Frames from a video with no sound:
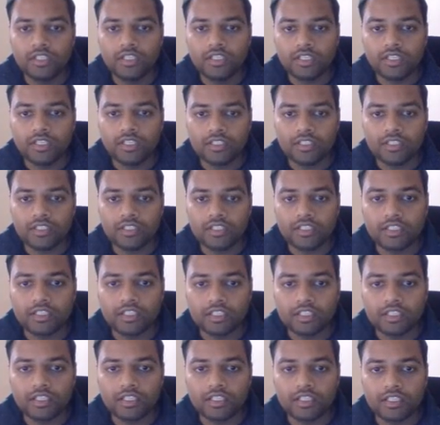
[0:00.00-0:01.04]
and then
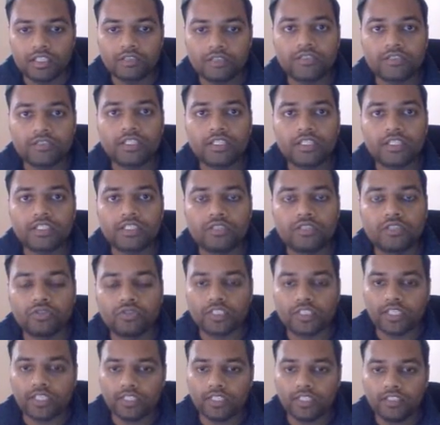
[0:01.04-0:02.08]
again I have selected one
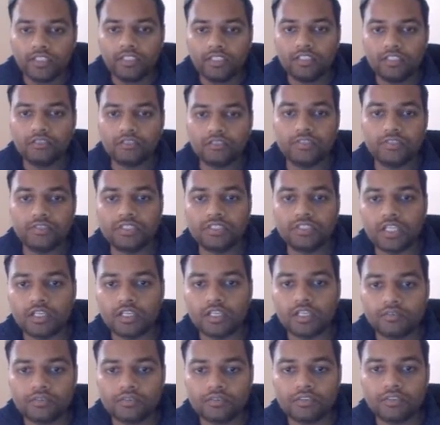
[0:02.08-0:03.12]
category in which I
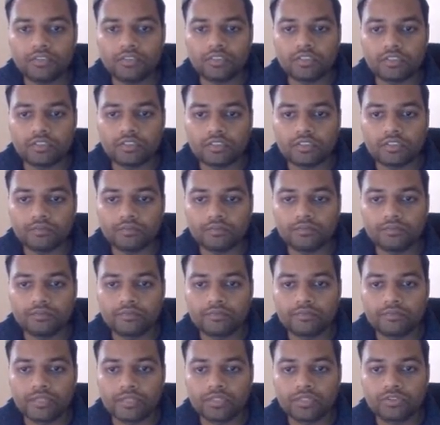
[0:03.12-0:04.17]
have
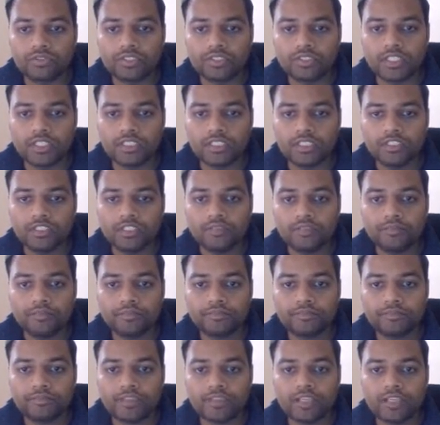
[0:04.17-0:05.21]
browsed these.
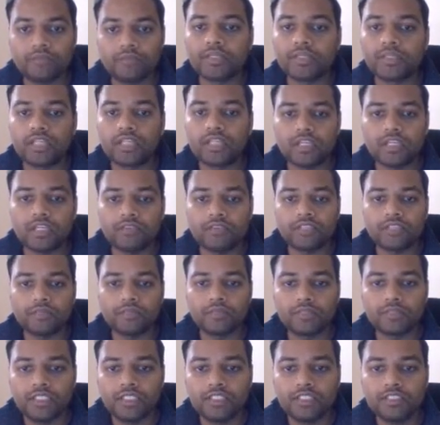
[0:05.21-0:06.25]
I mean, I have
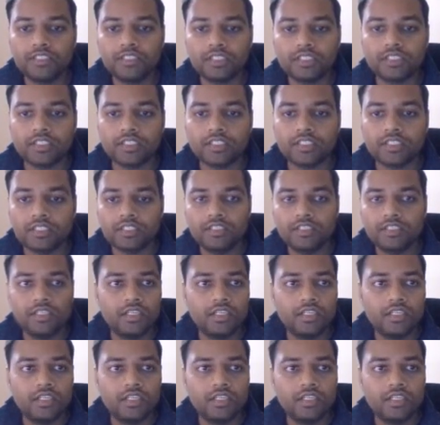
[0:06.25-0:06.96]
kept these content,